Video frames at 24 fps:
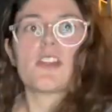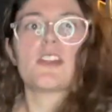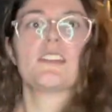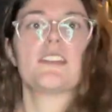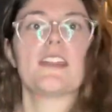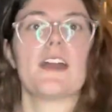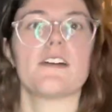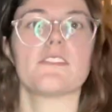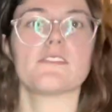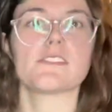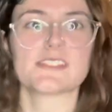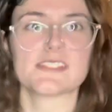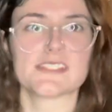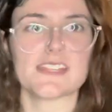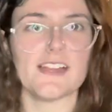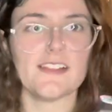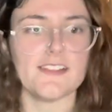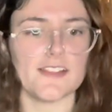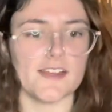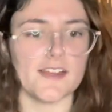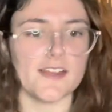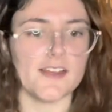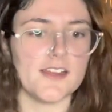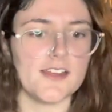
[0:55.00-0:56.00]
And now
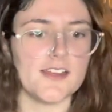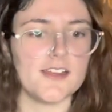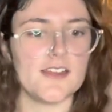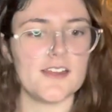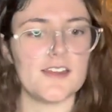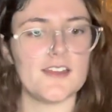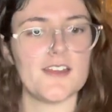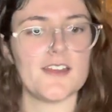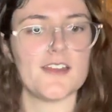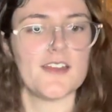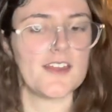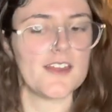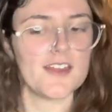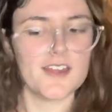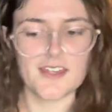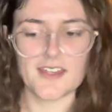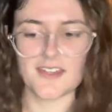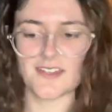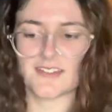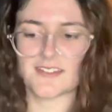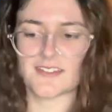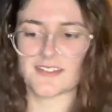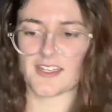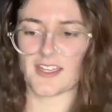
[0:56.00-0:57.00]
Stella
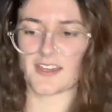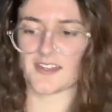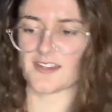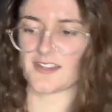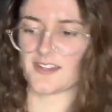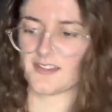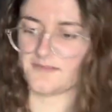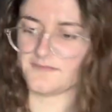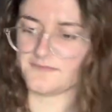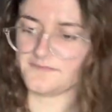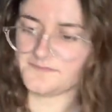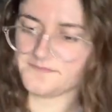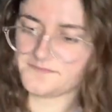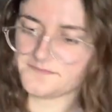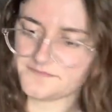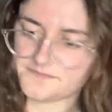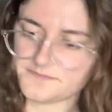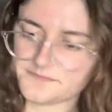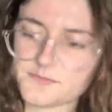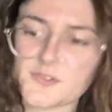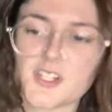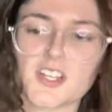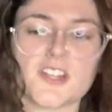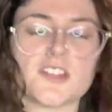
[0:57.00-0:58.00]
is gonna,
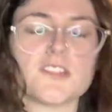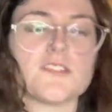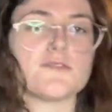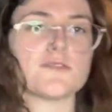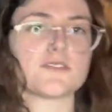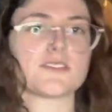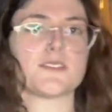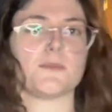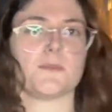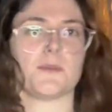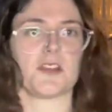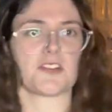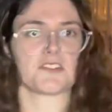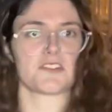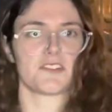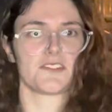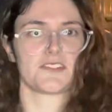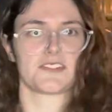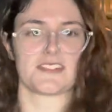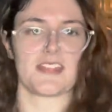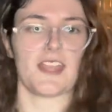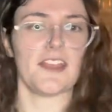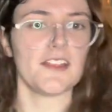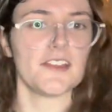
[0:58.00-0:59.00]
we're gonna use the brush on
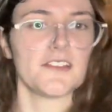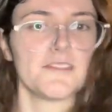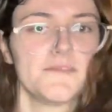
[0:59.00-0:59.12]
Stella.